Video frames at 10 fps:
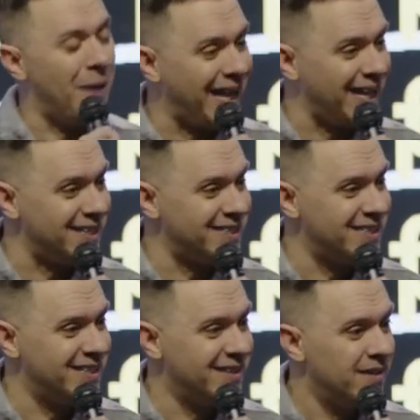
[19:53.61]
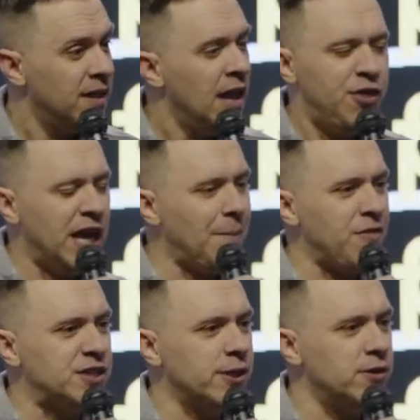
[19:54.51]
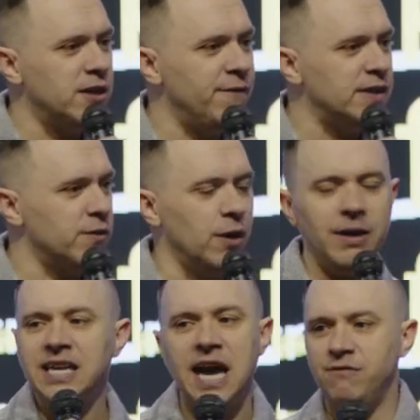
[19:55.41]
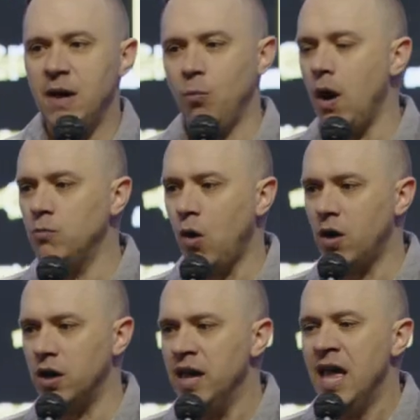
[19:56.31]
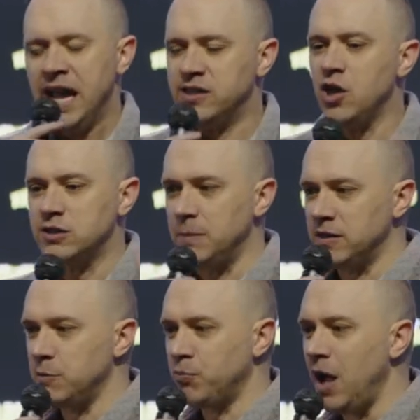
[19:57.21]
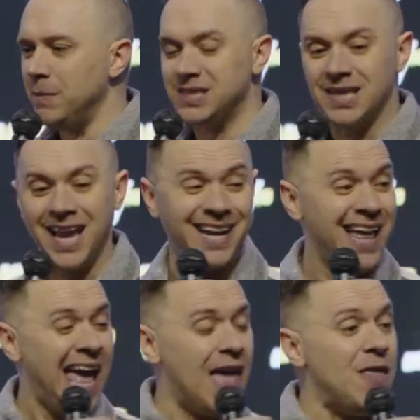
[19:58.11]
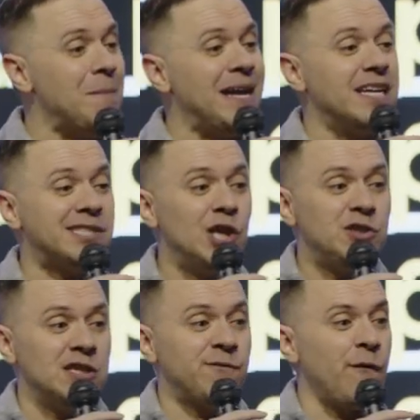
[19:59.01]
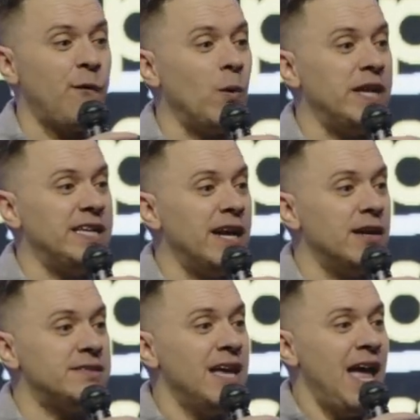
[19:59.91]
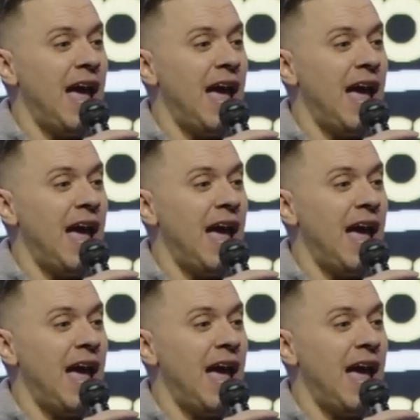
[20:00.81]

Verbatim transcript: obey it. Think about the children of Israel. He gave them one word and talked about the promised land, and they made excuses for 40 years